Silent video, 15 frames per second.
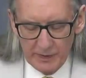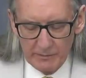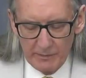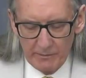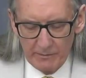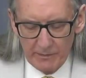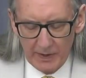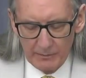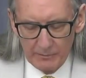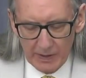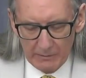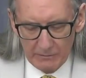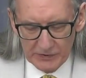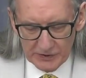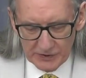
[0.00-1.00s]
being made
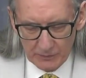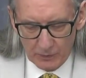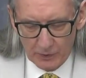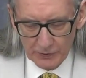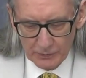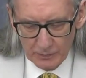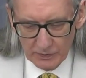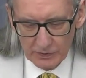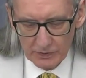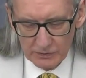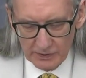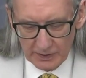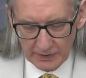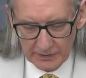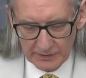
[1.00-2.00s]
by Mr. Watt were
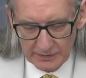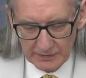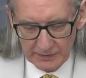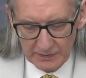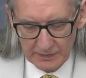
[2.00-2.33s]
correct.